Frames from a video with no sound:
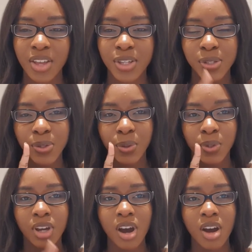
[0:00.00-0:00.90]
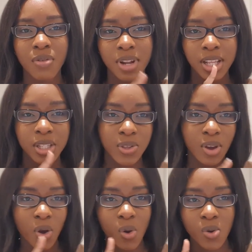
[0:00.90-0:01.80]
So you can't really do the
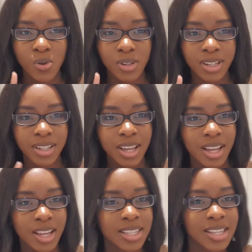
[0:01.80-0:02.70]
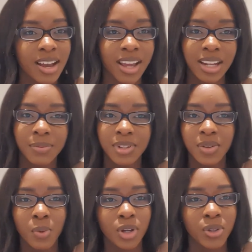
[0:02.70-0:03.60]
whole sucking up to the
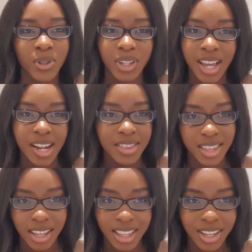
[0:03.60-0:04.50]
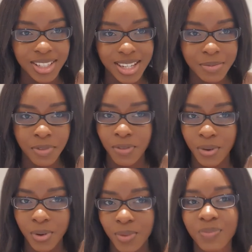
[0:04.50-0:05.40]
one uni kind of thing that you did
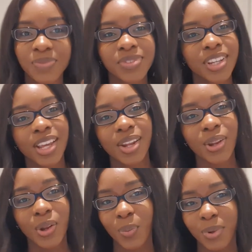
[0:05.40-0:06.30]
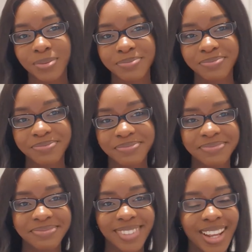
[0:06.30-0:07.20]
before. Nope.
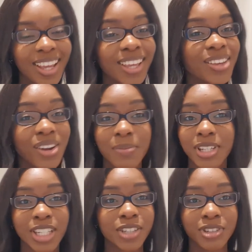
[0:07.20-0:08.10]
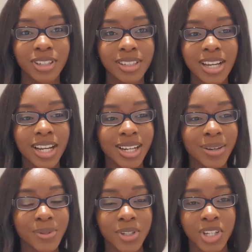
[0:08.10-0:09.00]
You gotta be general.
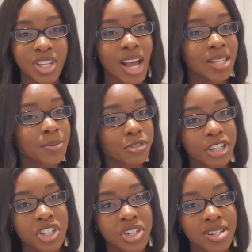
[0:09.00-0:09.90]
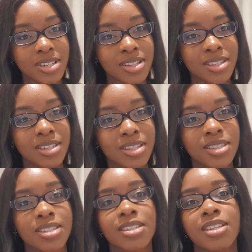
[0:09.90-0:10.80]
So just your
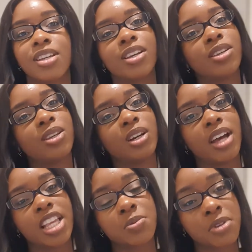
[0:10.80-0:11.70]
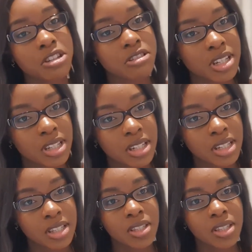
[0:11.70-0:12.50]
aspirations, your experience,